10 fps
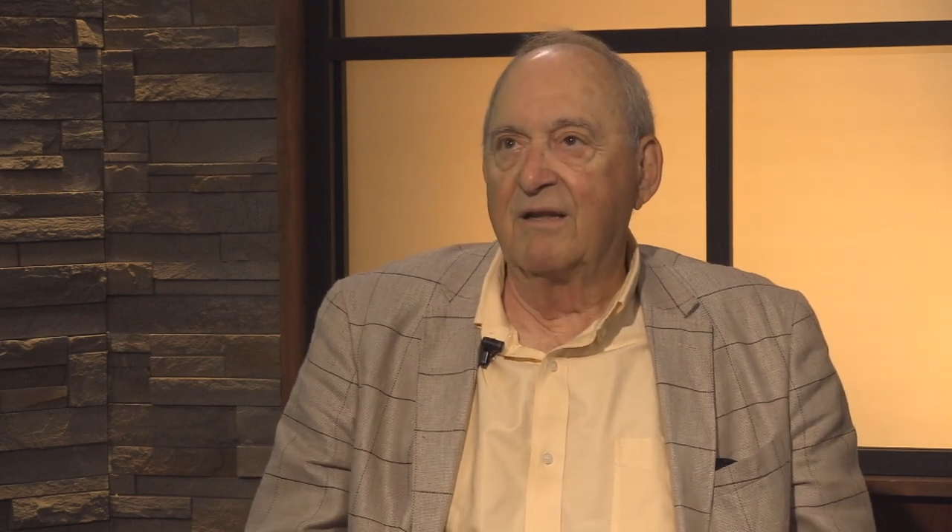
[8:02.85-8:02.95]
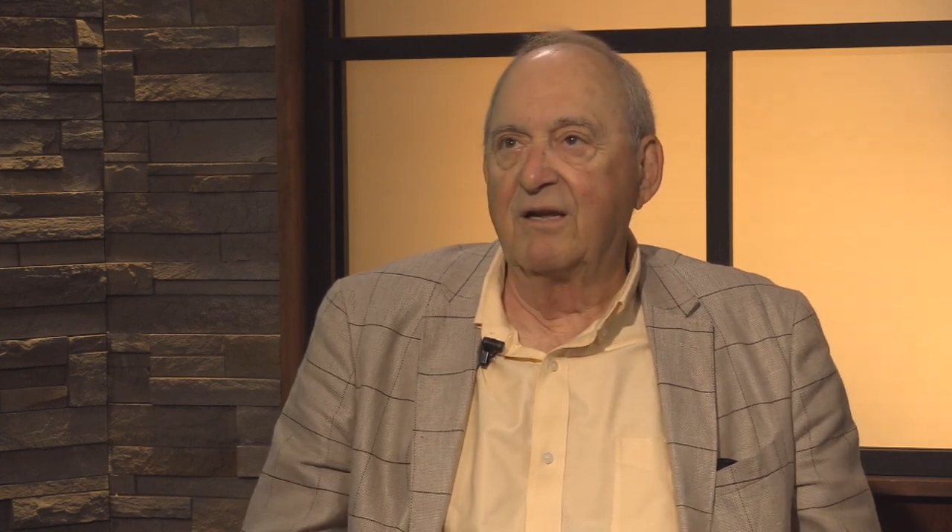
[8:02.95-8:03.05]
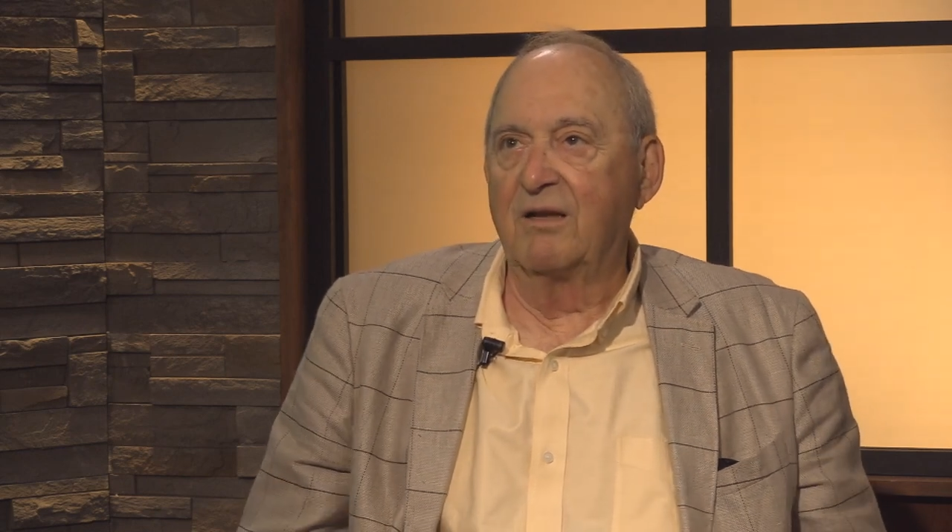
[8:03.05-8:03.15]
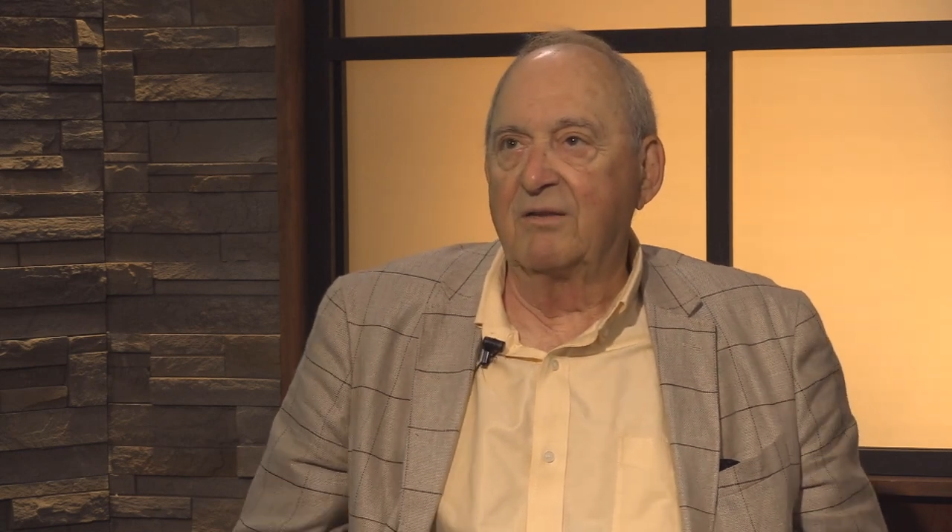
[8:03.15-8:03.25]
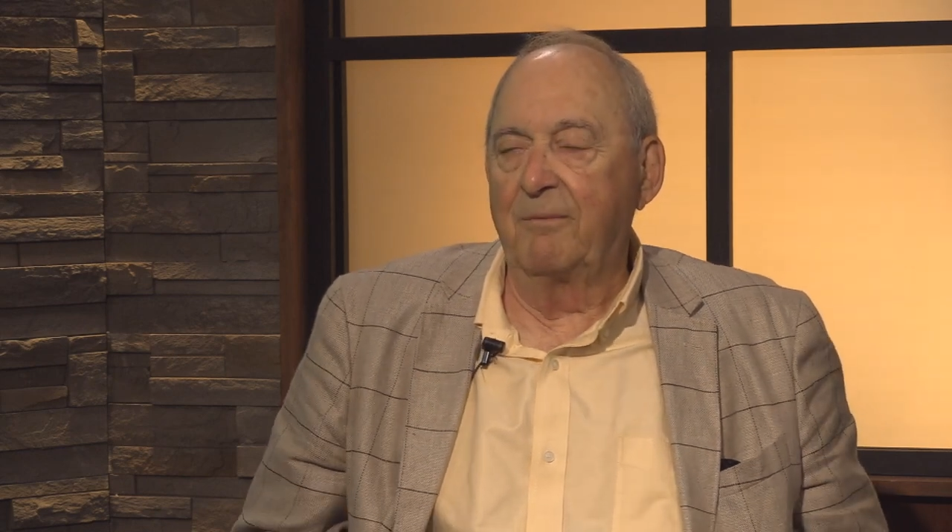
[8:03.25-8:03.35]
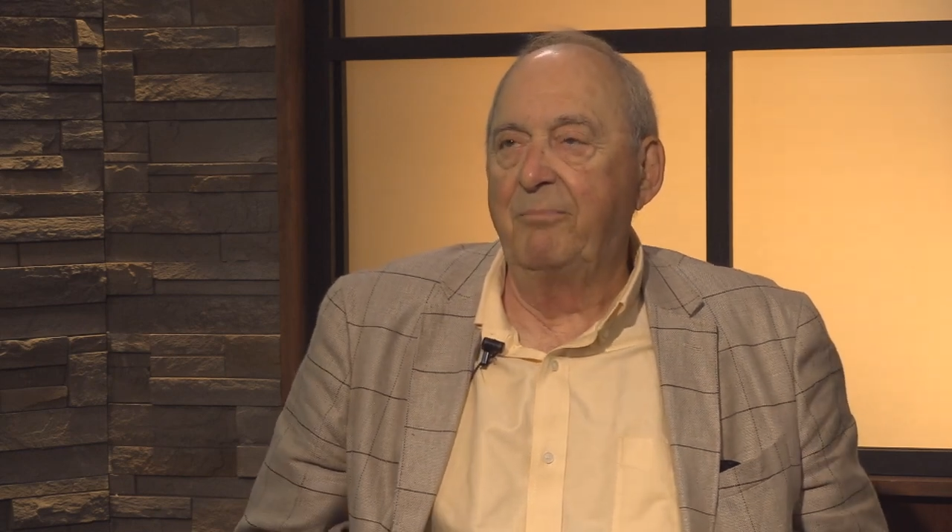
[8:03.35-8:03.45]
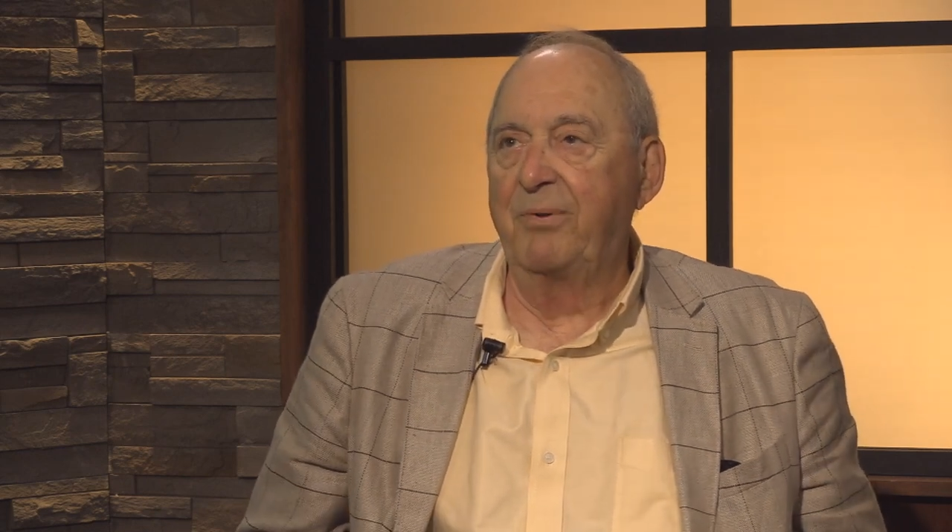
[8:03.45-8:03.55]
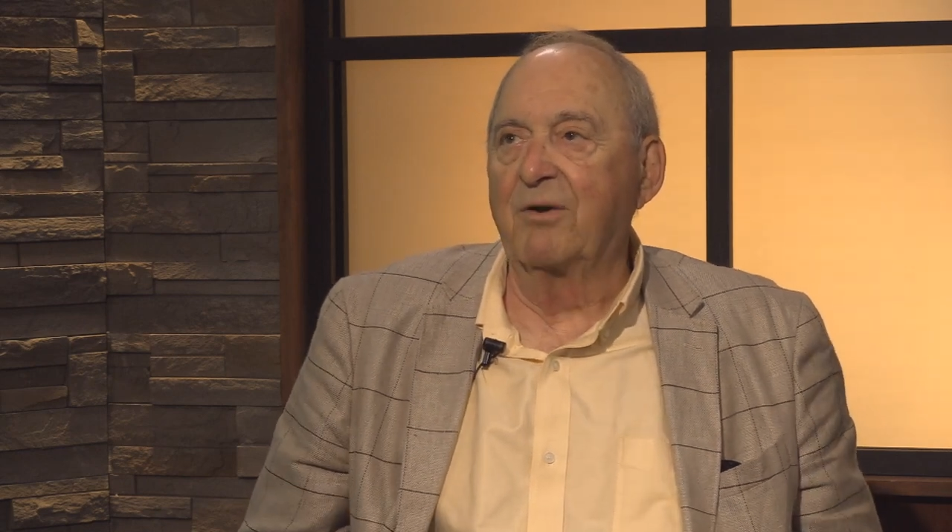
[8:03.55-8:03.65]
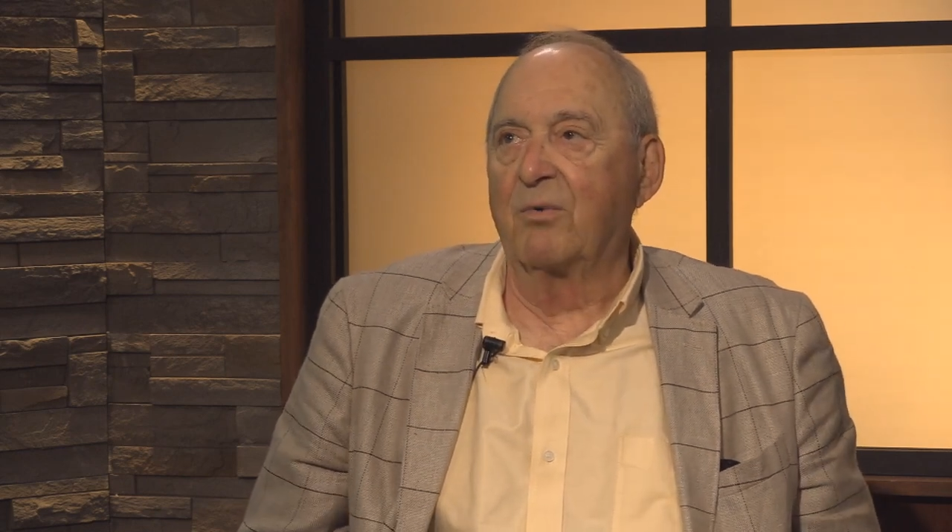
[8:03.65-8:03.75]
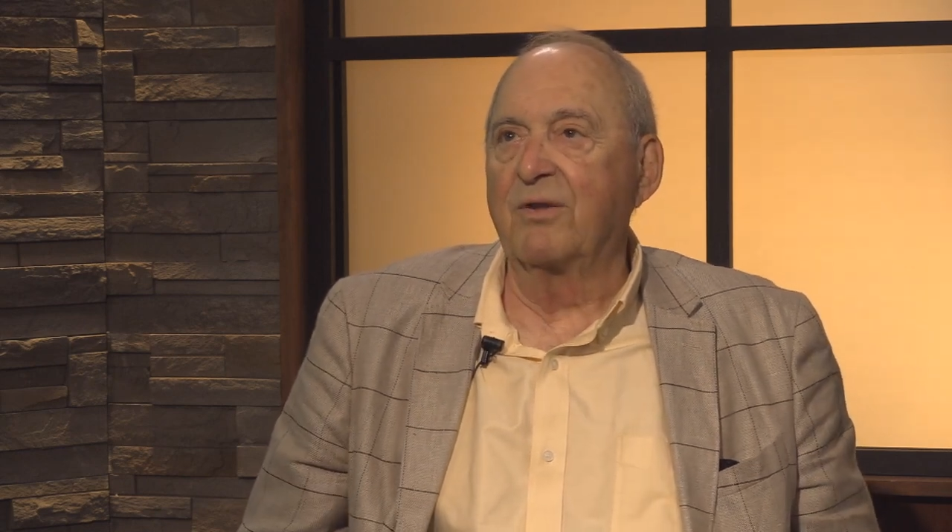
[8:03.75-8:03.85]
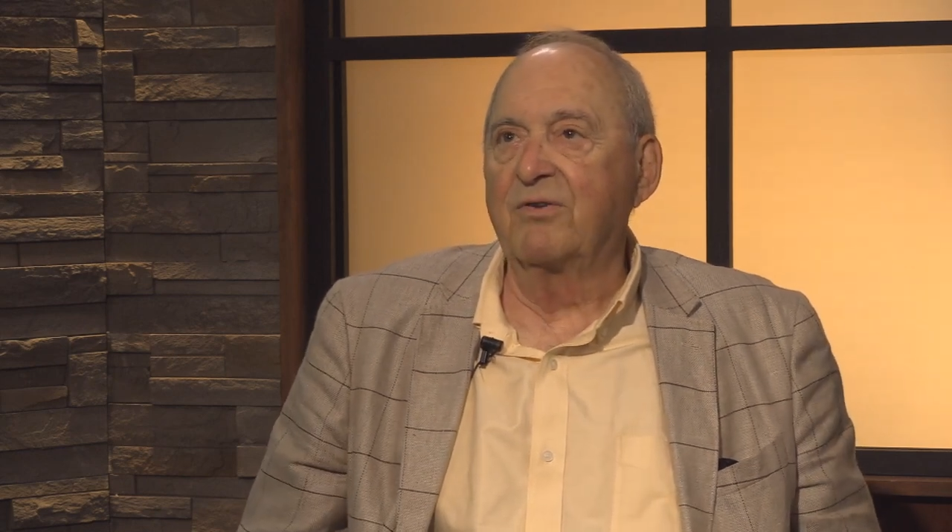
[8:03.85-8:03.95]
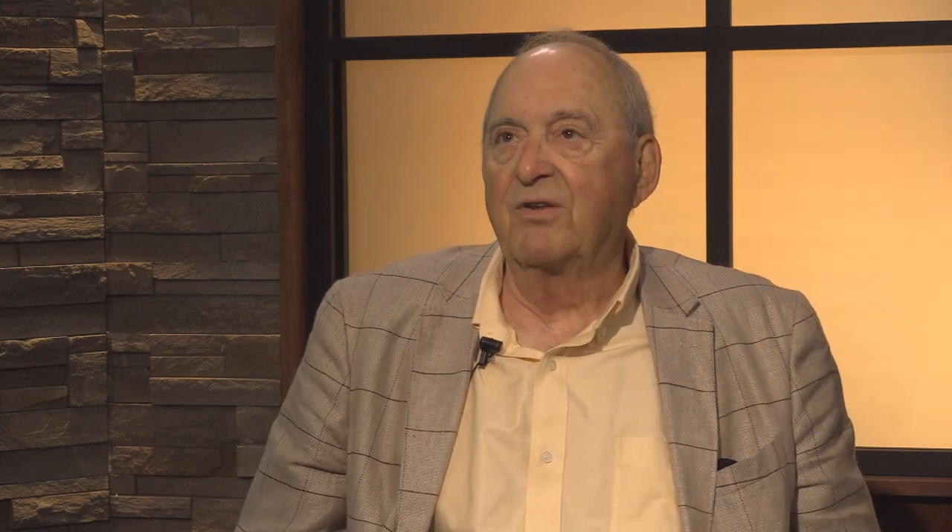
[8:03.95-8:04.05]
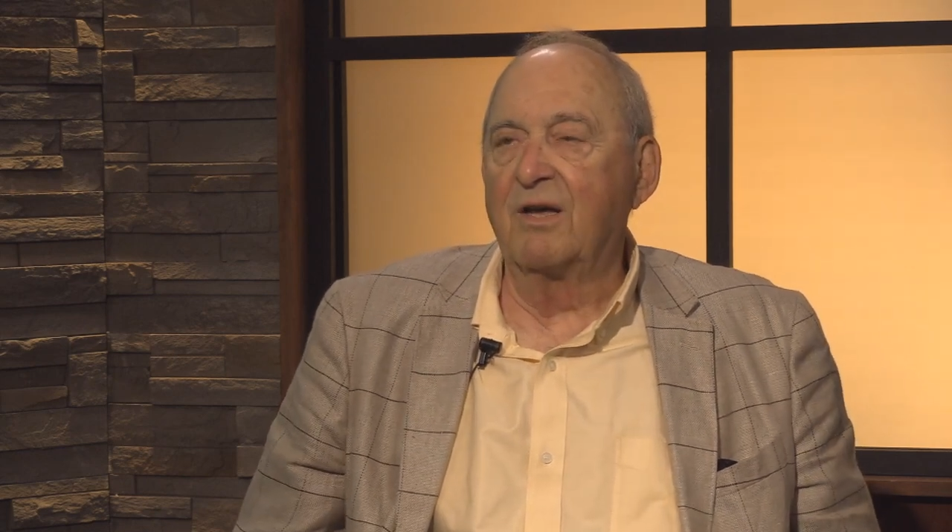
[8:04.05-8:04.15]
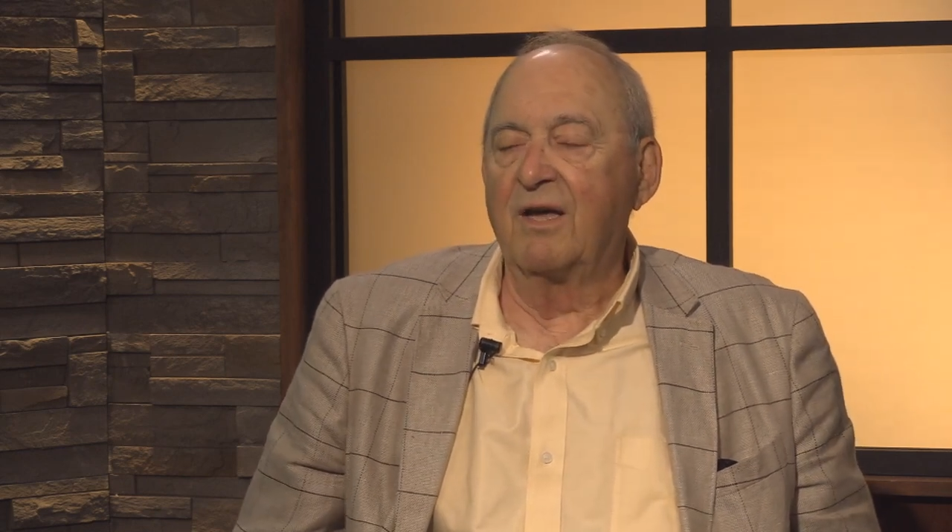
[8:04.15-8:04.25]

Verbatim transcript: They, are big ones.